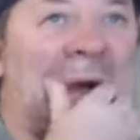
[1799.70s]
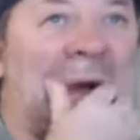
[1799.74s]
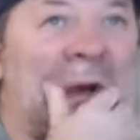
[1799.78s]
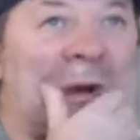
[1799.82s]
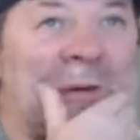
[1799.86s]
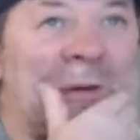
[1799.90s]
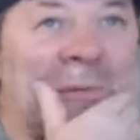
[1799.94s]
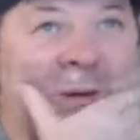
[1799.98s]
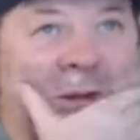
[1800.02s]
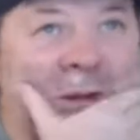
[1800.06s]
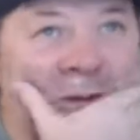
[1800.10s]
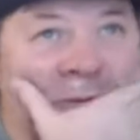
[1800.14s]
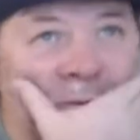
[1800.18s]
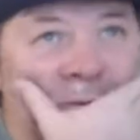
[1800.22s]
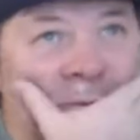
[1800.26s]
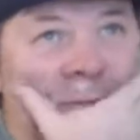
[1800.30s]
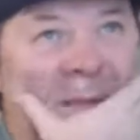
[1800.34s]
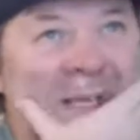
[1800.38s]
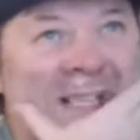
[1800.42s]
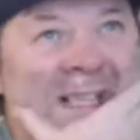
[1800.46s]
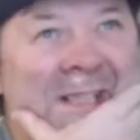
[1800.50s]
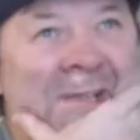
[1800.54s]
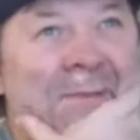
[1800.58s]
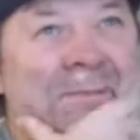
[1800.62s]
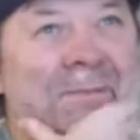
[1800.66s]
garbage for
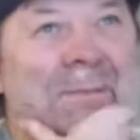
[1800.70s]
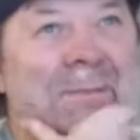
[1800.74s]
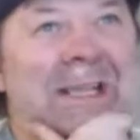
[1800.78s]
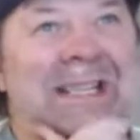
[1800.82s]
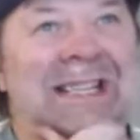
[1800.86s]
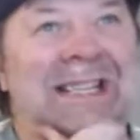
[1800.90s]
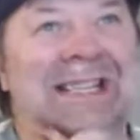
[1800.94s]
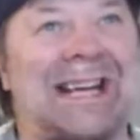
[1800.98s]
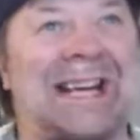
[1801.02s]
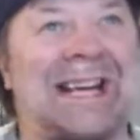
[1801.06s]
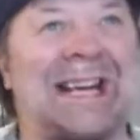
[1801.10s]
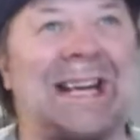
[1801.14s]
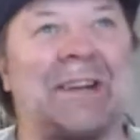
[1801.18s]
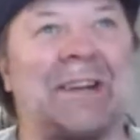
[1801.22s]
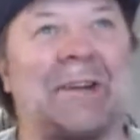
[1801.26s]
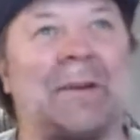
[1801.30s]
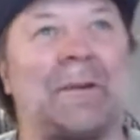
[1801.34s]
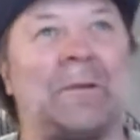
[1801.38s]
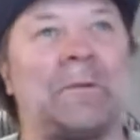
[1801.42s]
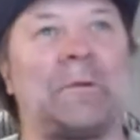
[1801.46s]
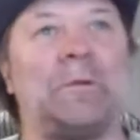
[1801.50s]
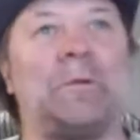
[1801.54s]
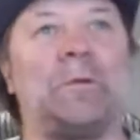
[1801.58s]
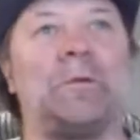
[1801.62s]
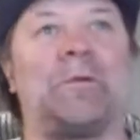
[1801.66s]
me is Monday and
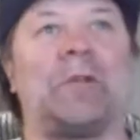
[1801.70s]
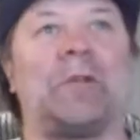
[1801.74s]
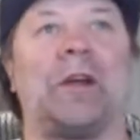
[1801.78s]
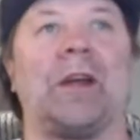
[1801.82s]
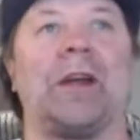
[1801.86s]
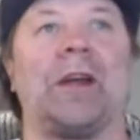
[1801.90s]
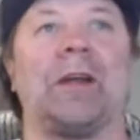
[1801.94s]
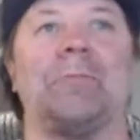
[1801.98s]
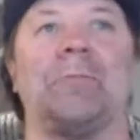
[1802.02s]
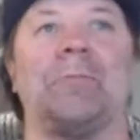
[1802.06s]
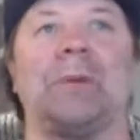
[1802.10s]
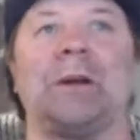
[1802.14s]
Tuesday.